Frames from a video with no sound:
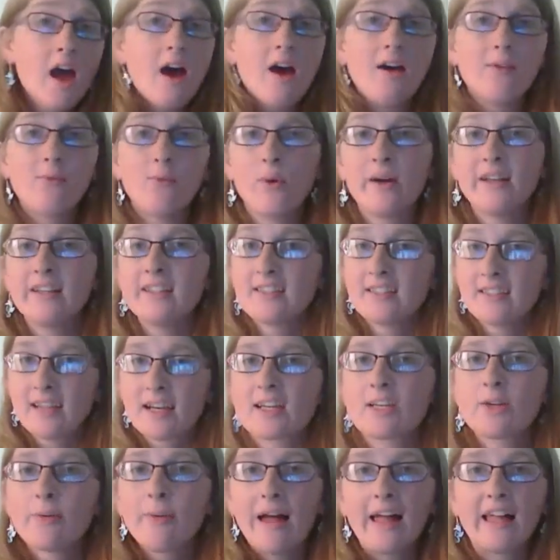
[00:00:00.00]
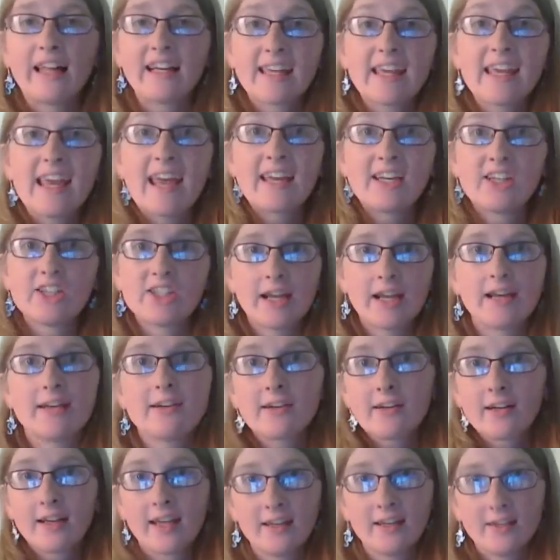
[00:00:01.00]
of what sexuality and
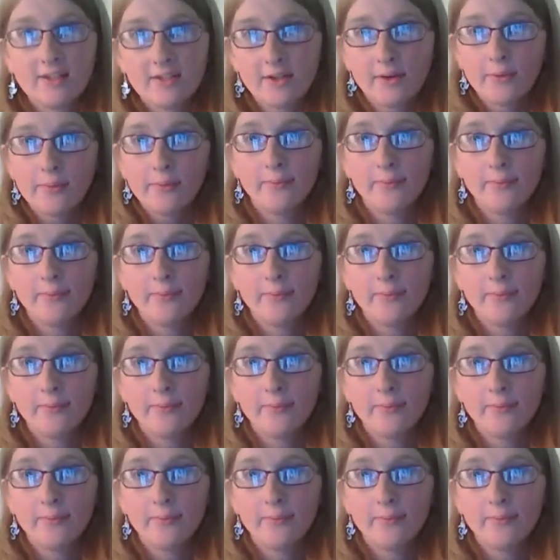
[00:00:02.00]
gender can do.